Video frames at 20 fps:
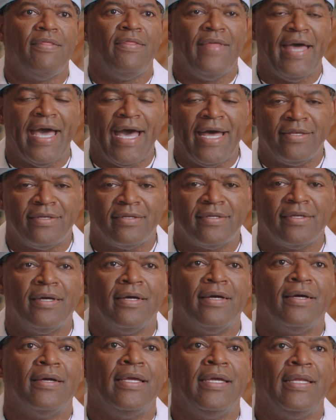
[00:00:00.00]

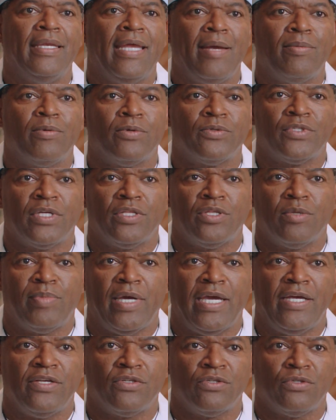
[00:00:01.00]
That enables then the
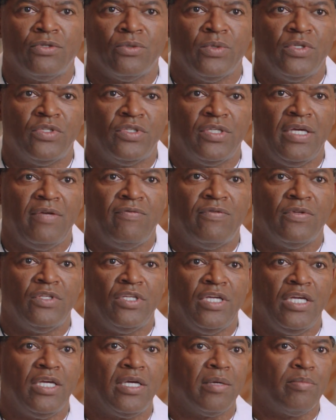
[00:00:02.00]
patient to receive the
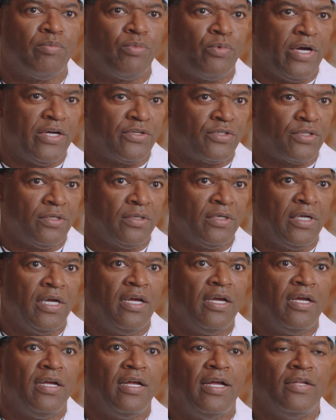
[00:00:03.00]
decompression,
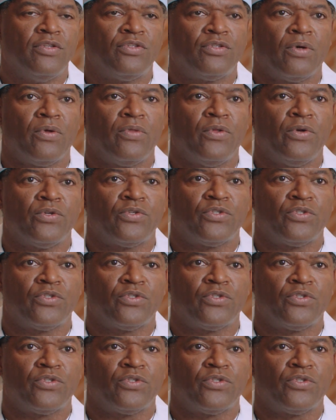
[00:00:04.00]
and so their